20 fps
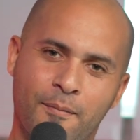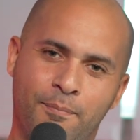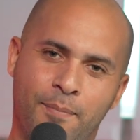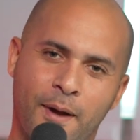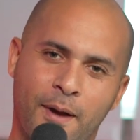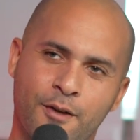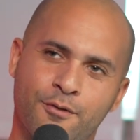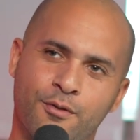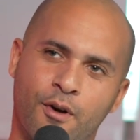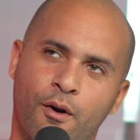
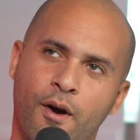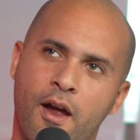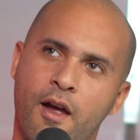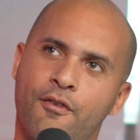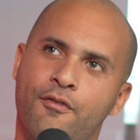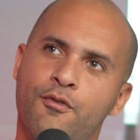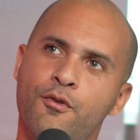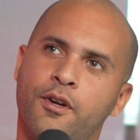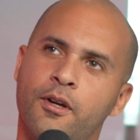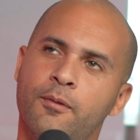Pedro,
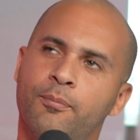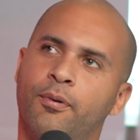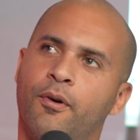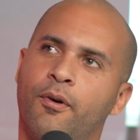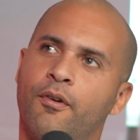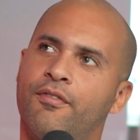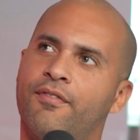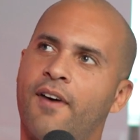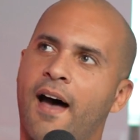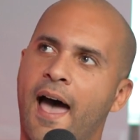if you can
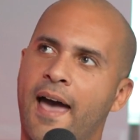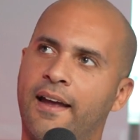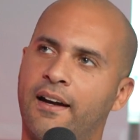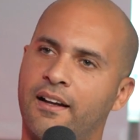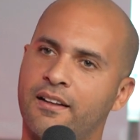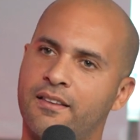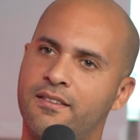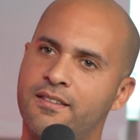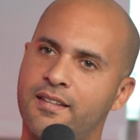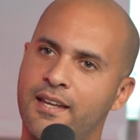provide
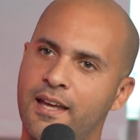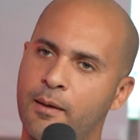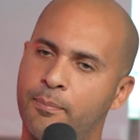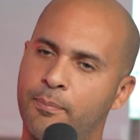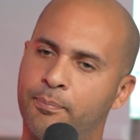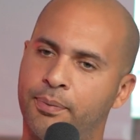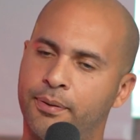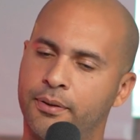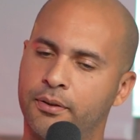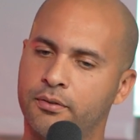a
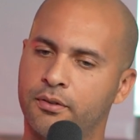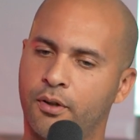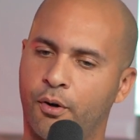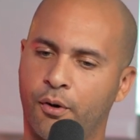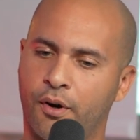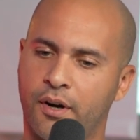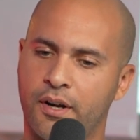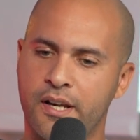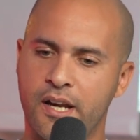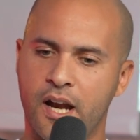tip
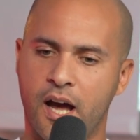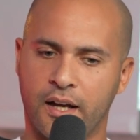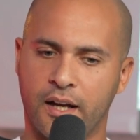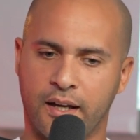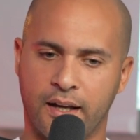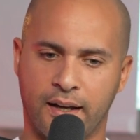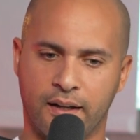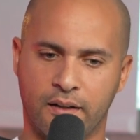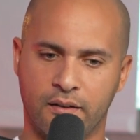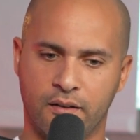or a
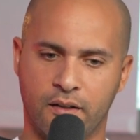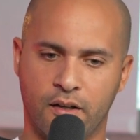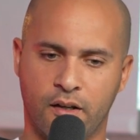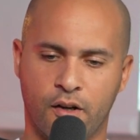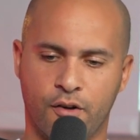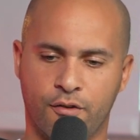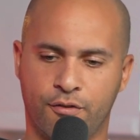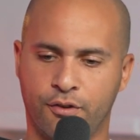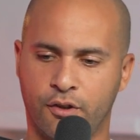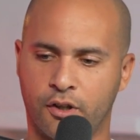nugget
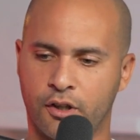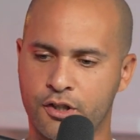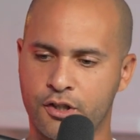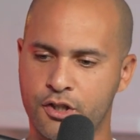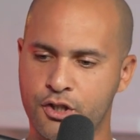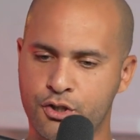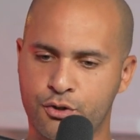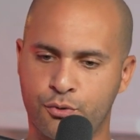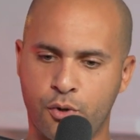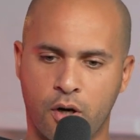for a
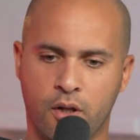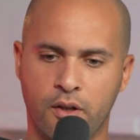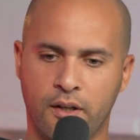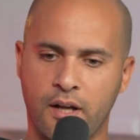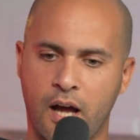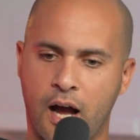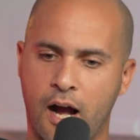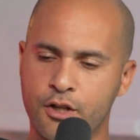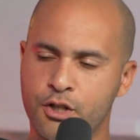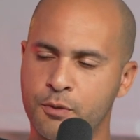
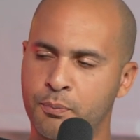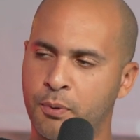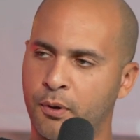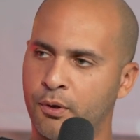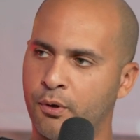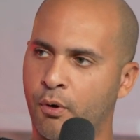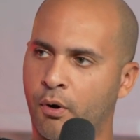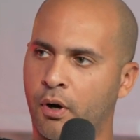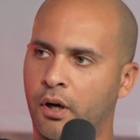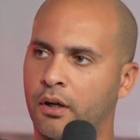struggling
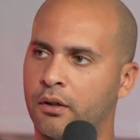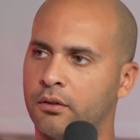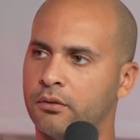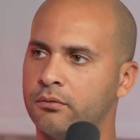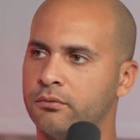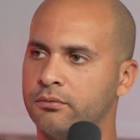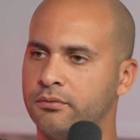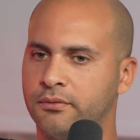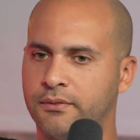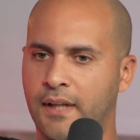entrepreneur
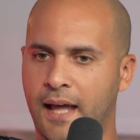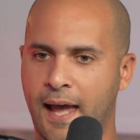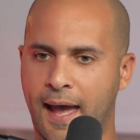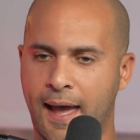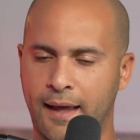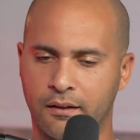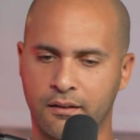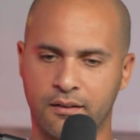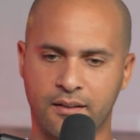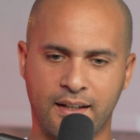
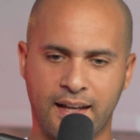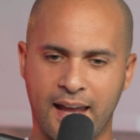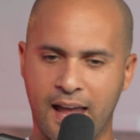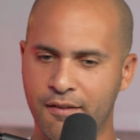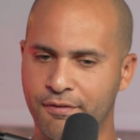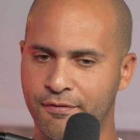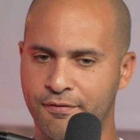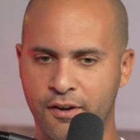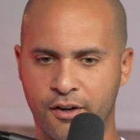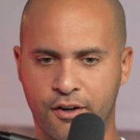that
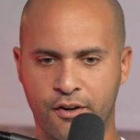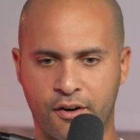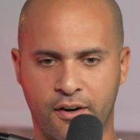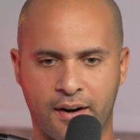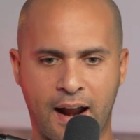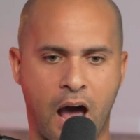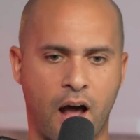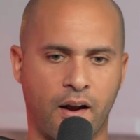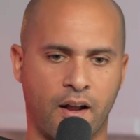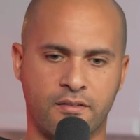can't figure
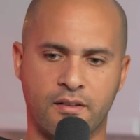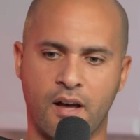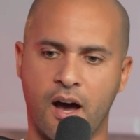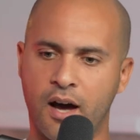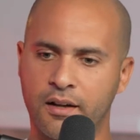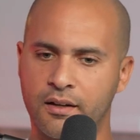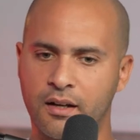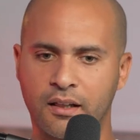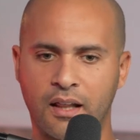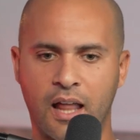it out, is
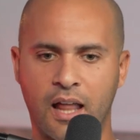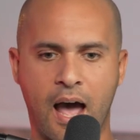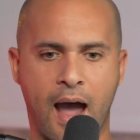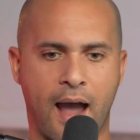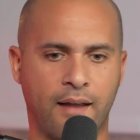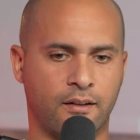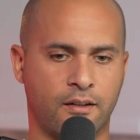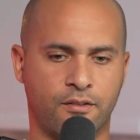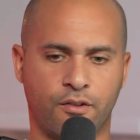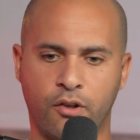
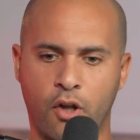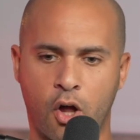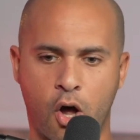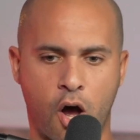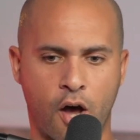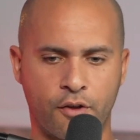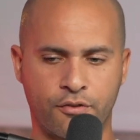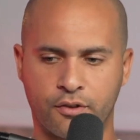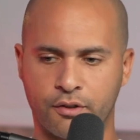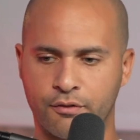unaligned, is
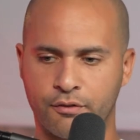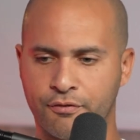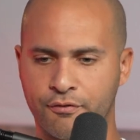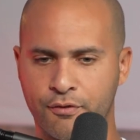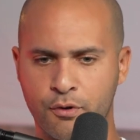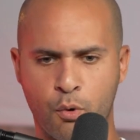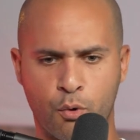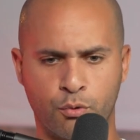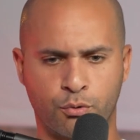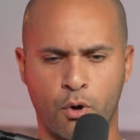lost,
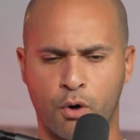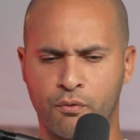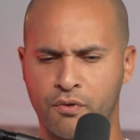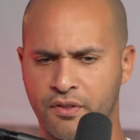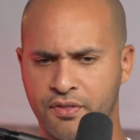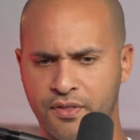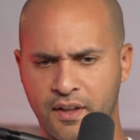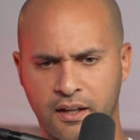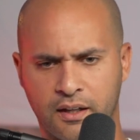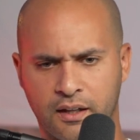confused,
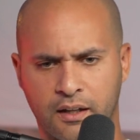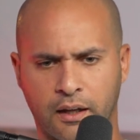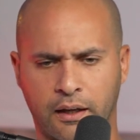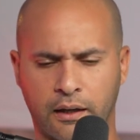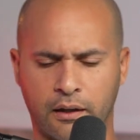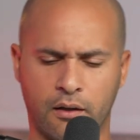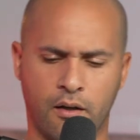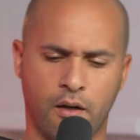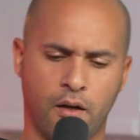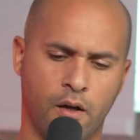
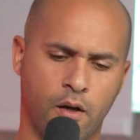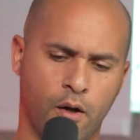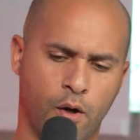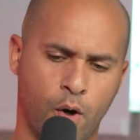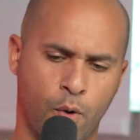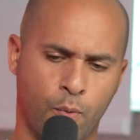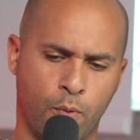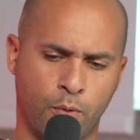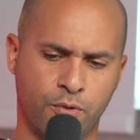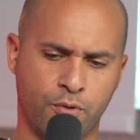overthinking,
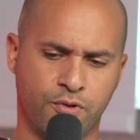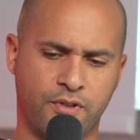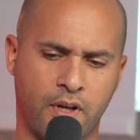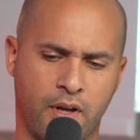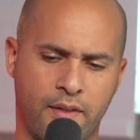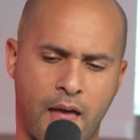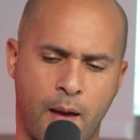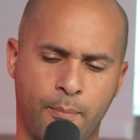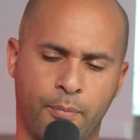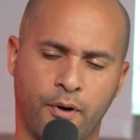what would you say
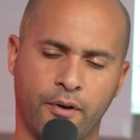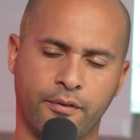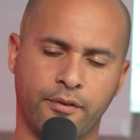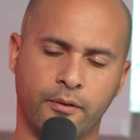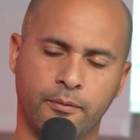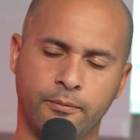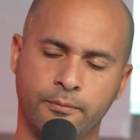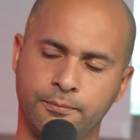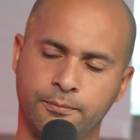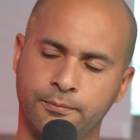to that
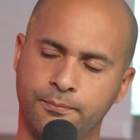person?